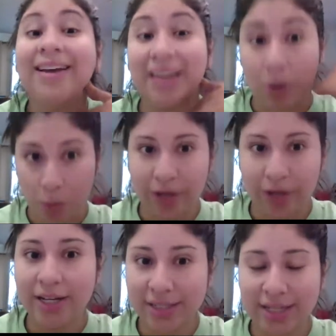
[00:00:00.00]
What
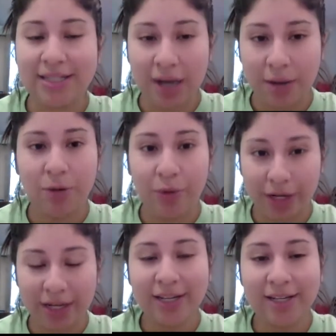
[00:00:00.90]
is it? Tell me what
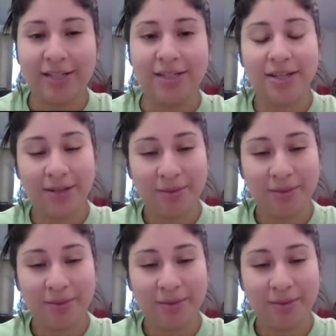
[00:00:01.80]
it is.